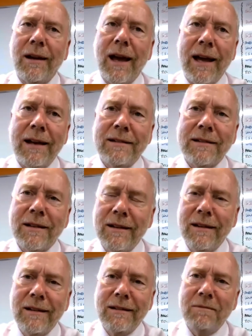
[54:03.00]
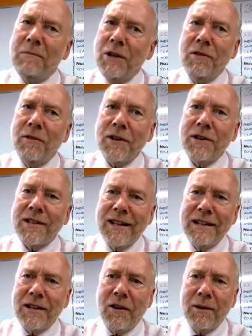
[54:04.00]
and university
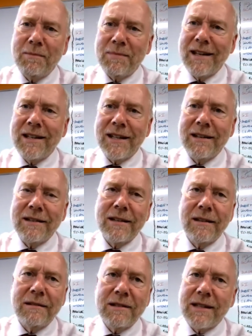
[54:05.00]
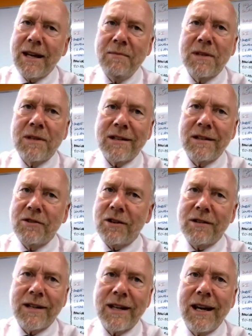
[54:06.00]
type cities that seem to
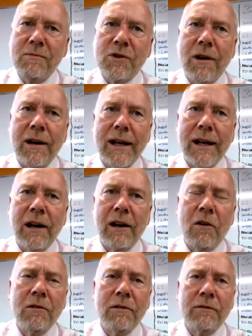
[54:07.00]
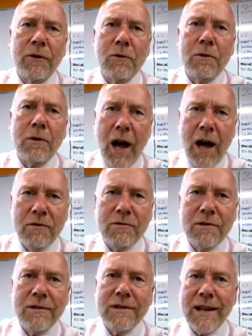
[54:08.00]
just keep trundling along for
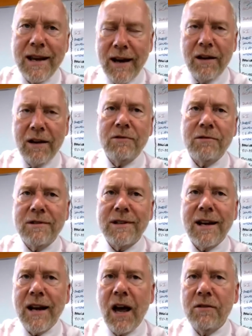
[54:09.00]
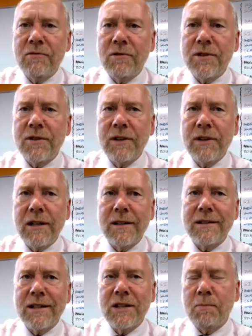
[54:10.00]
hundreds and hundreds and hundreds of
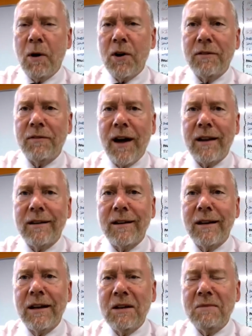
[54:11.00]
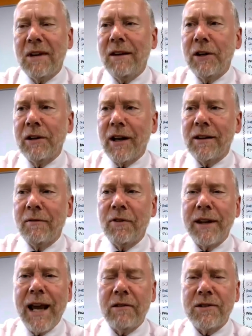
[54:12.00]
years, despite the fact that if you look at them
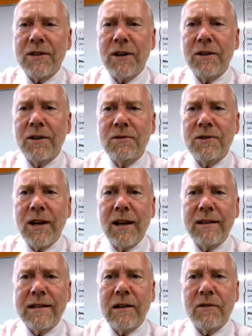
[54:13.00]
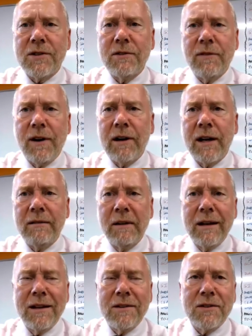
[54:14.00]
from the outside, you'd say there's lots of very
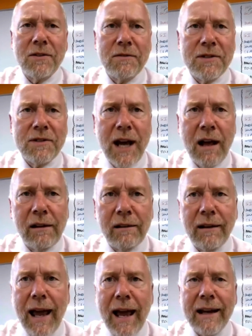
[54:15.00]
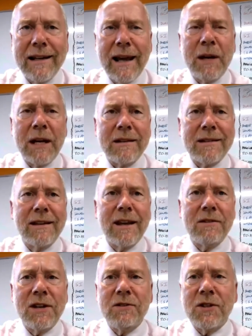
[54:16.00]
sort of dull academics in
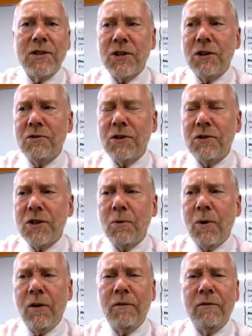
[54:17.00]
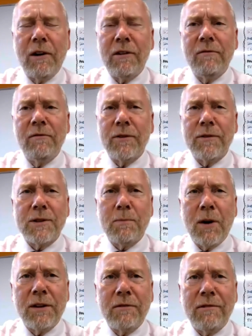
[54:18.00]
those institutions who aren't very influenced
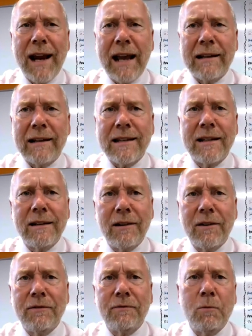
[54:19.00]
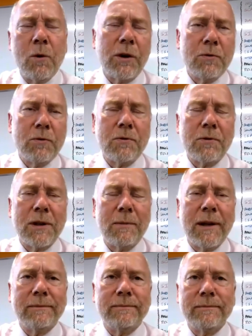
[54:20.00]
by the reality of what you're talking
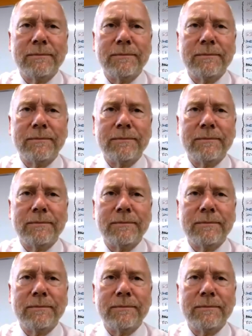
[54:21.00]
about.